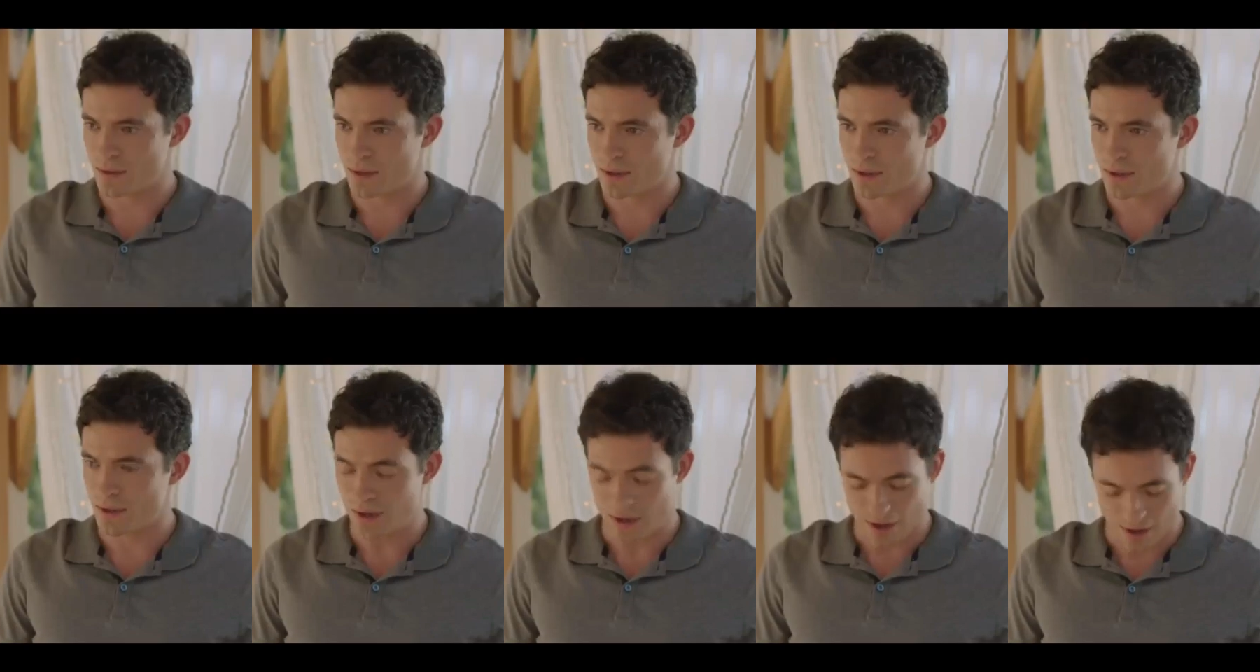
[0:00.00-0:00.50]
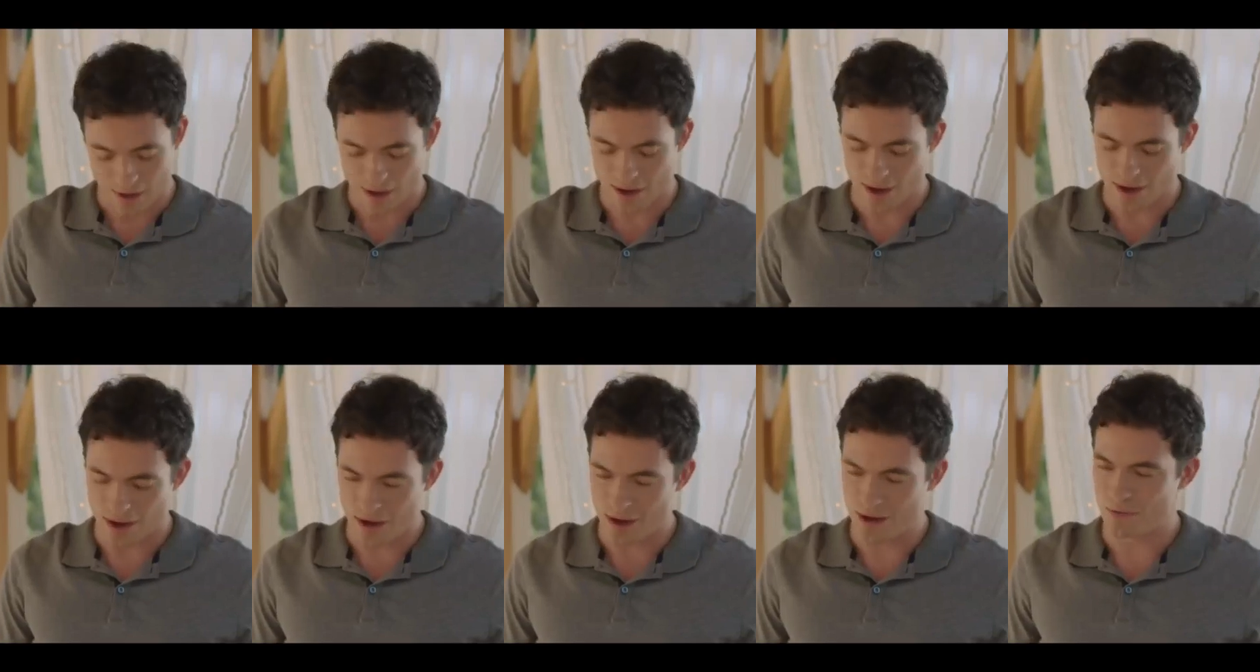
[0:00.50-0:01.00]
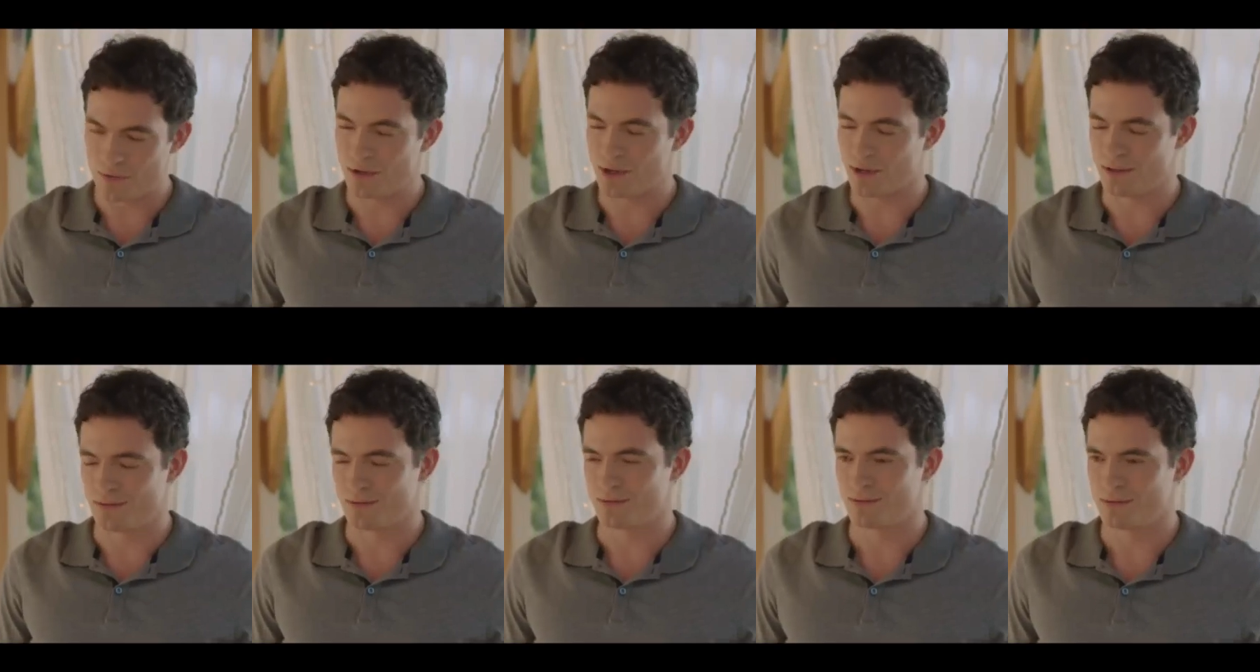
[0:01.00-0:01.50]
breath catch in her
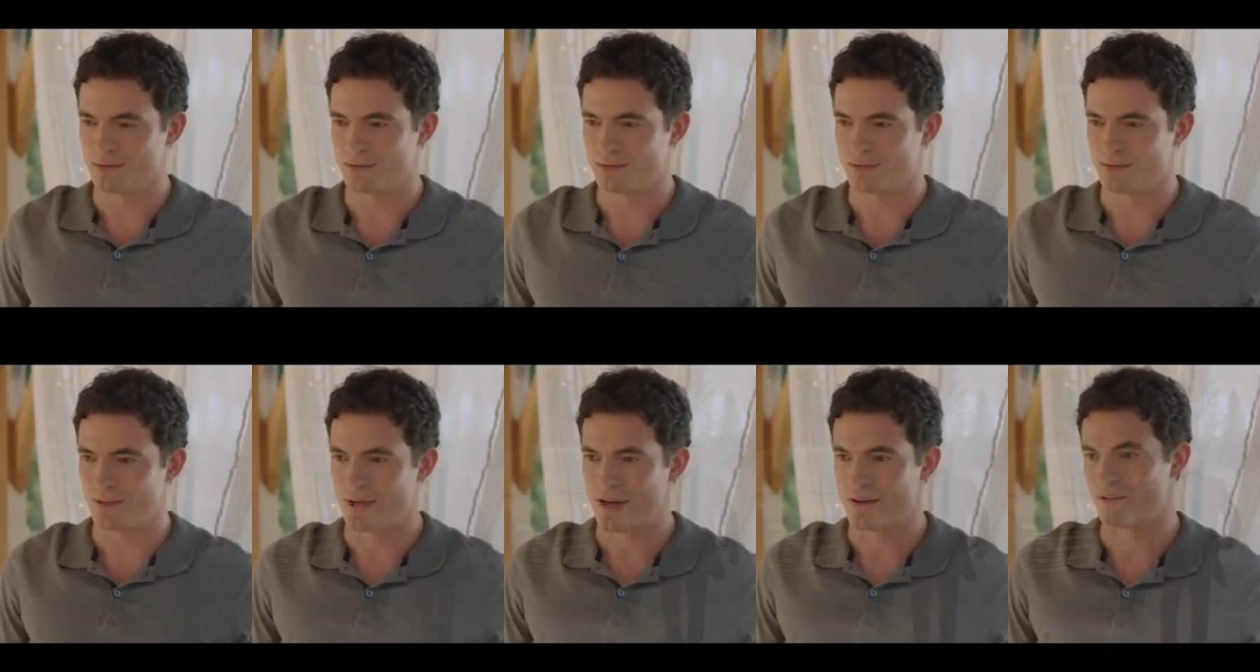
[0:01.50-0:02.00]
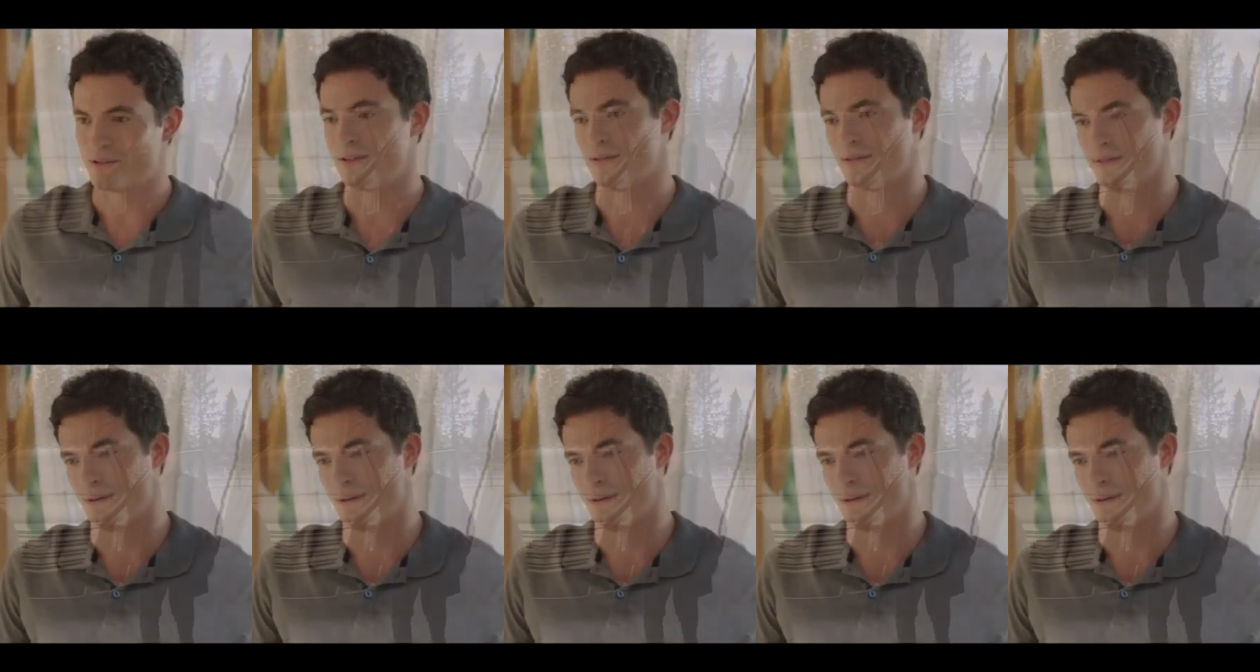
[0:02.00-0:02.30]
throat once more.